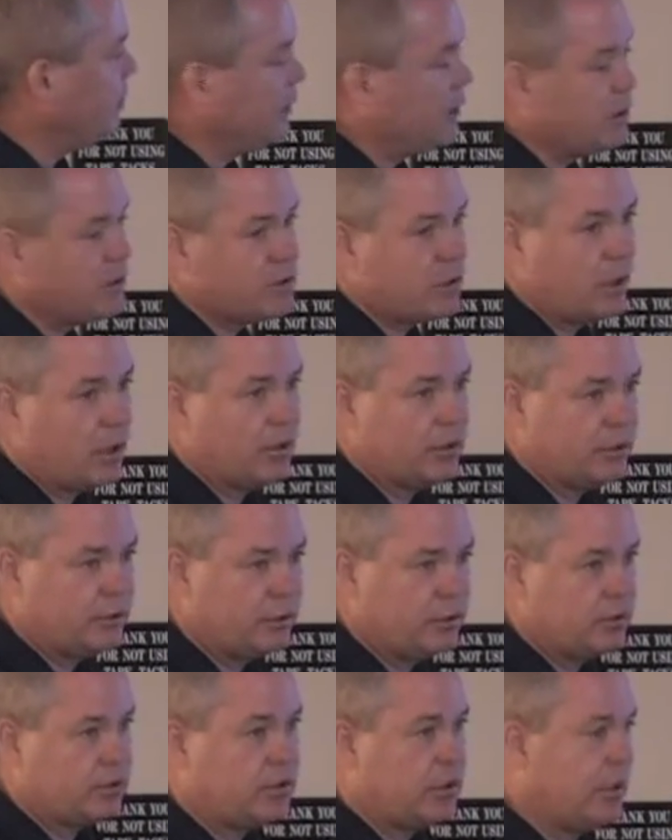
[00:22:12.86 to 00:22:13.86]
because all the
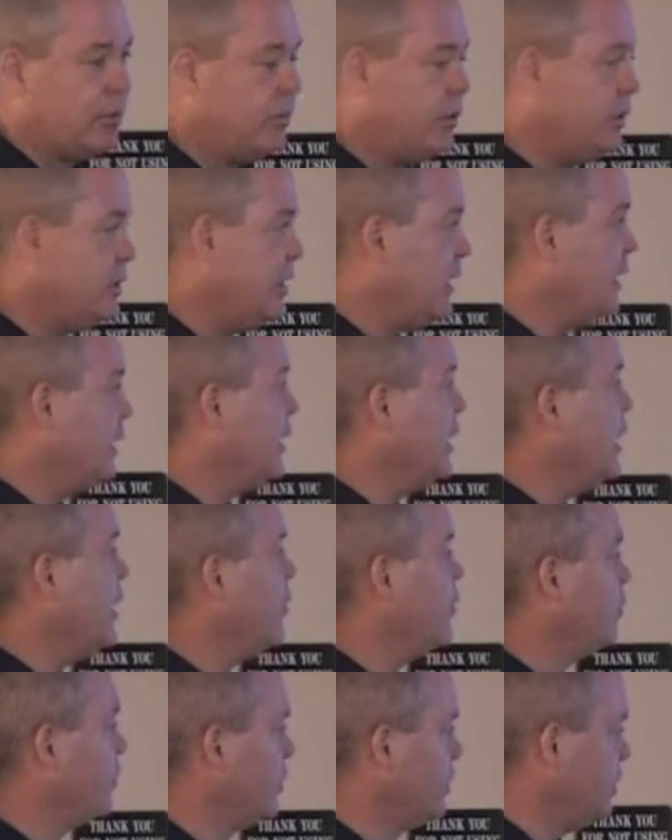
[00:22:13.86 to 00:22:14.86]
dirt that we take
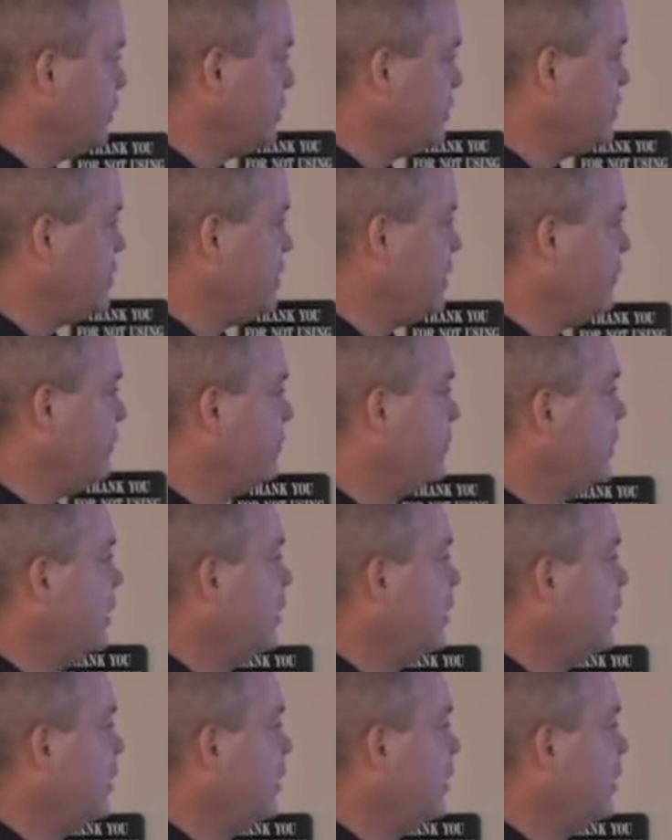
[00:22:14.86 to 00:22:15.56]
out we're going to sift,